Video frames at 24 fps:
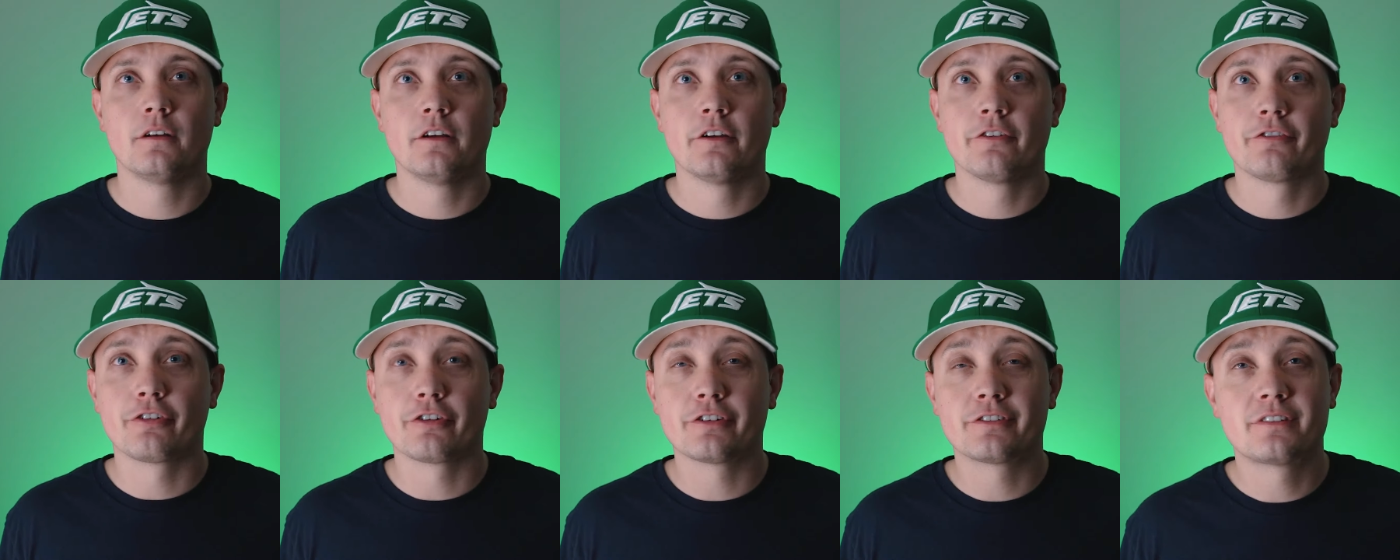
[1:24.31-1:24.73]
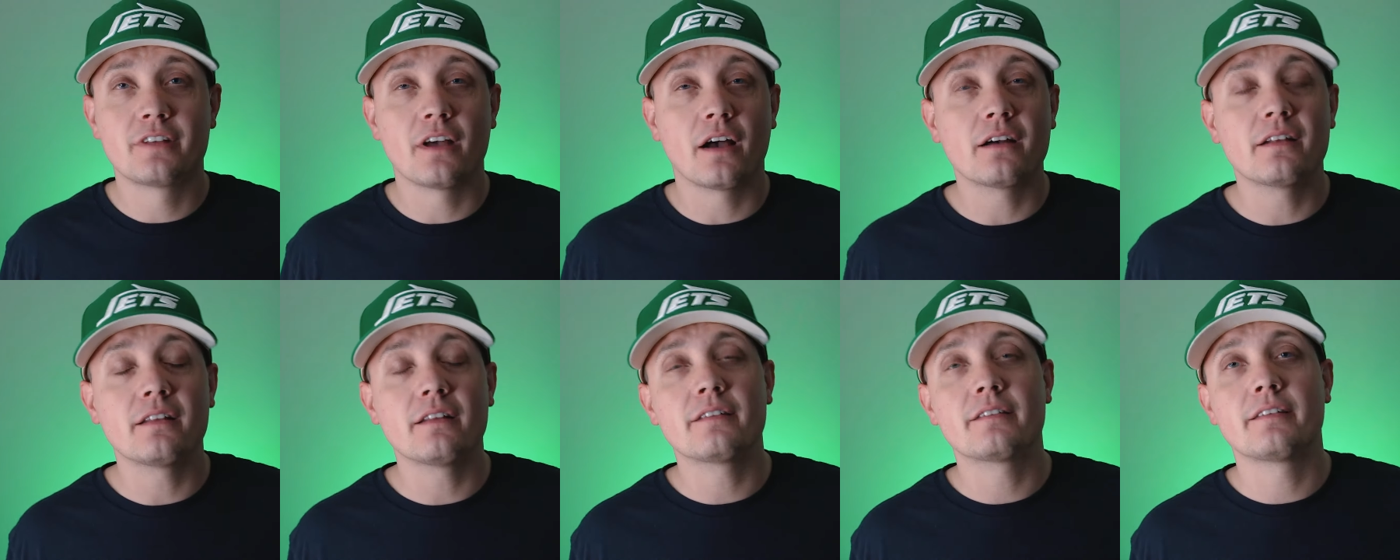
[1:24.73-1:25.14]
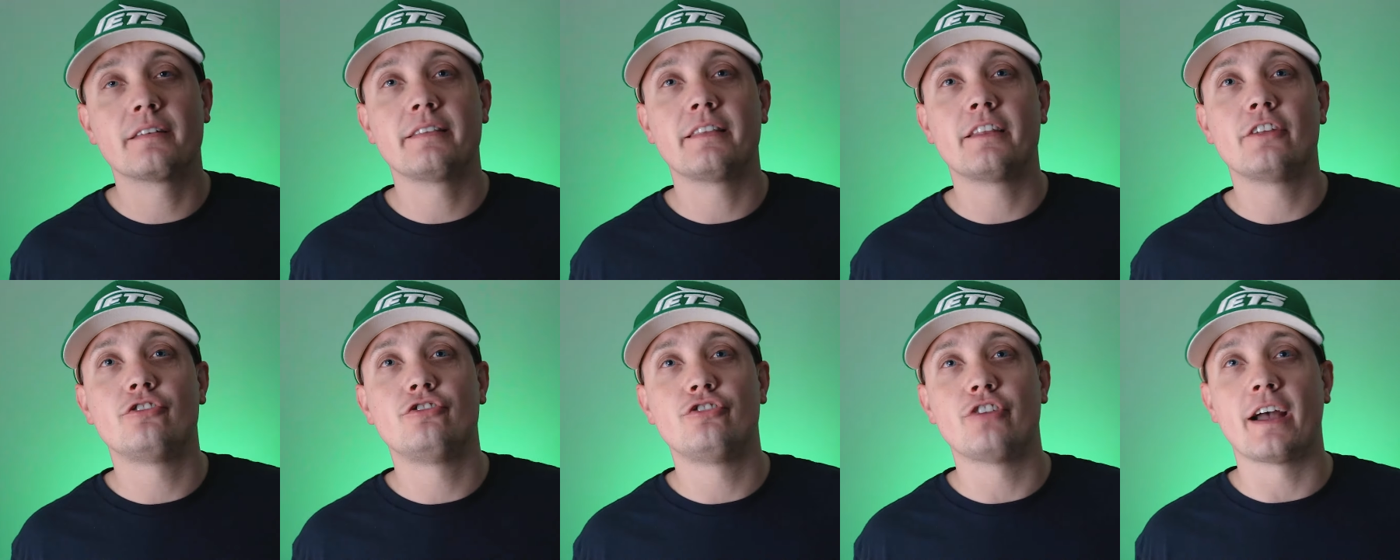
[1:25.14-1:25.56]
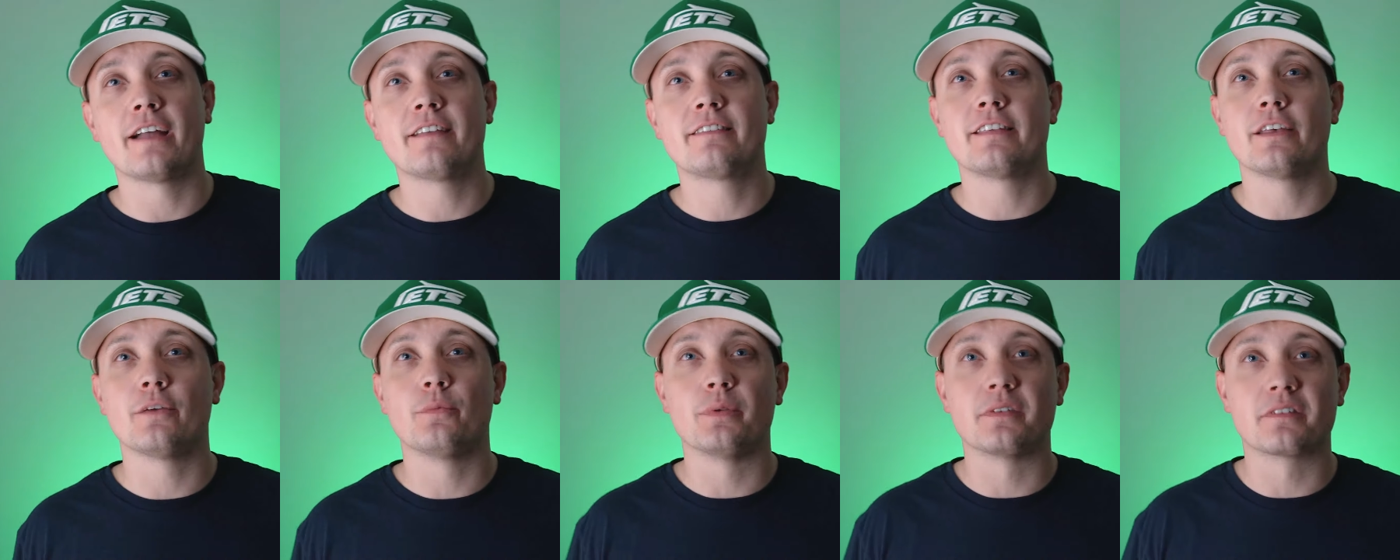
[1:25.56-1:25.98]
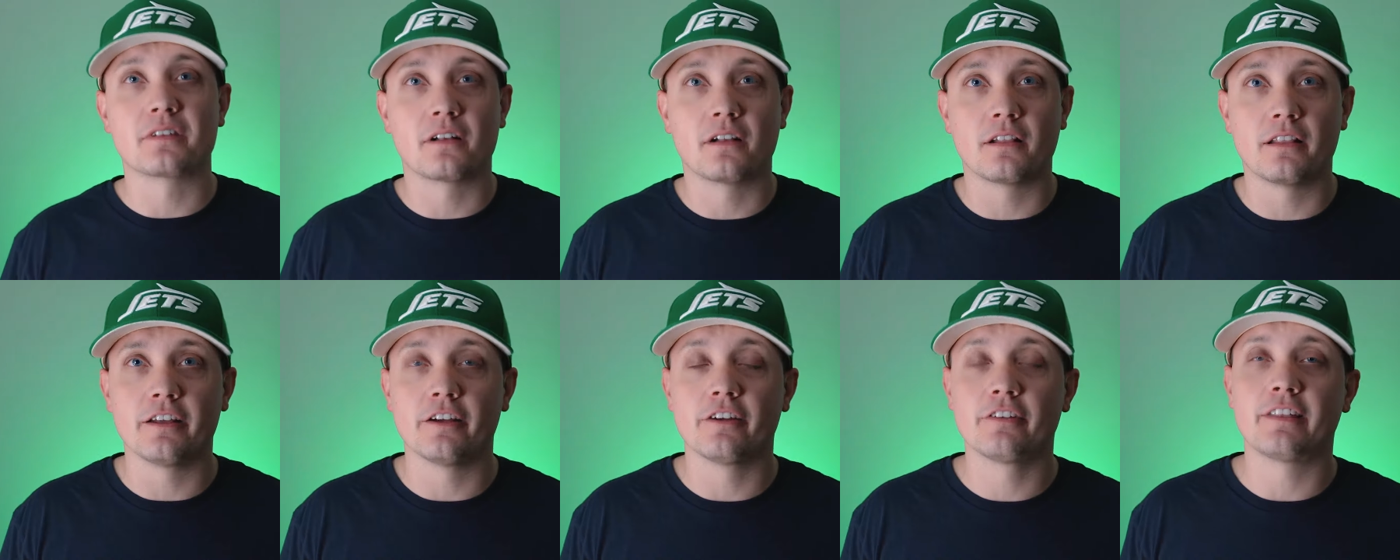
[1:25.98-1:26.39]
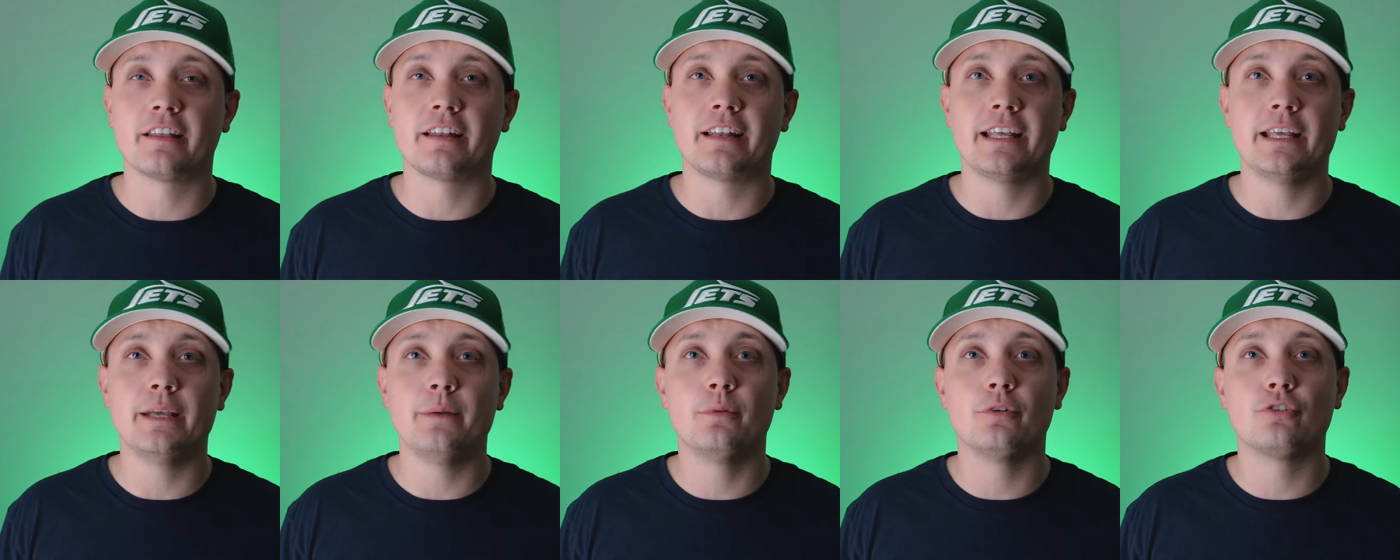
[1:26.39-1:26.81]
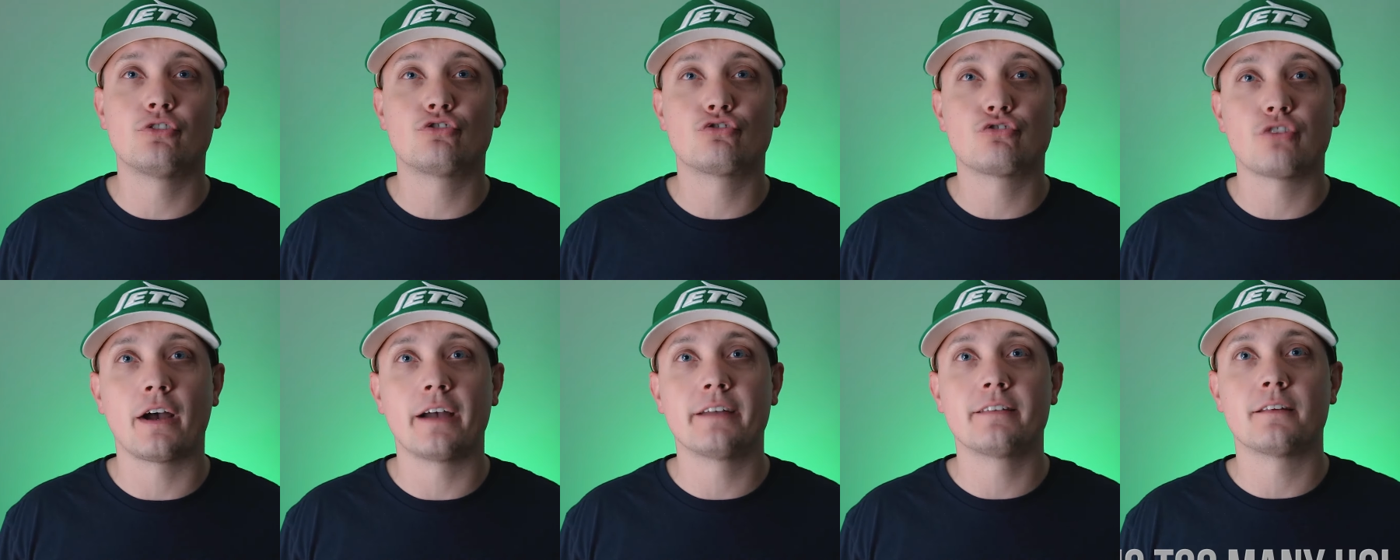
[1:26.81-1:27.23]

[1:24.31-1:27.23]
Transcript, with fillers: For Douglas and the Jets, it was clear that he was trying